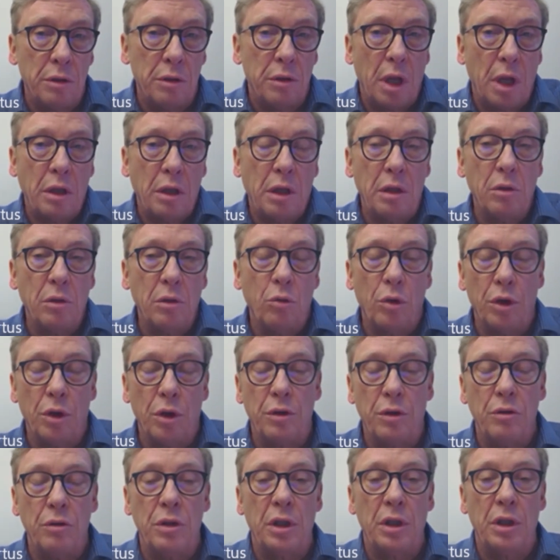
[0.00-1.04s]
They didn't want
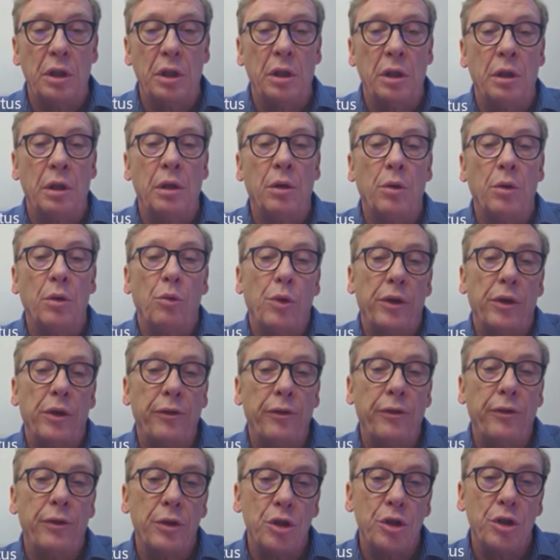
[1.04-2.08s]
to deal
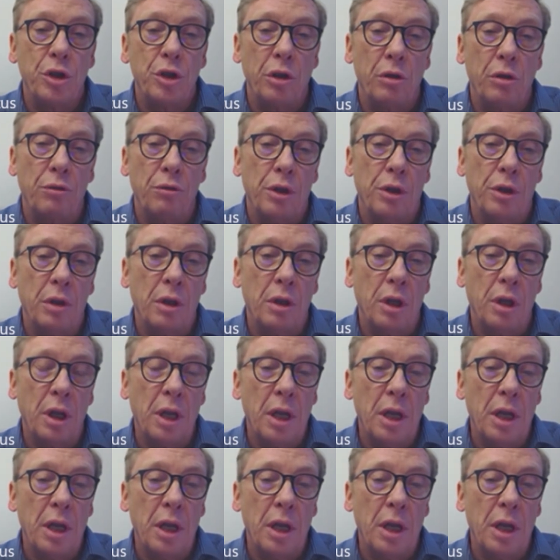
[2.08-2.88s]
with children.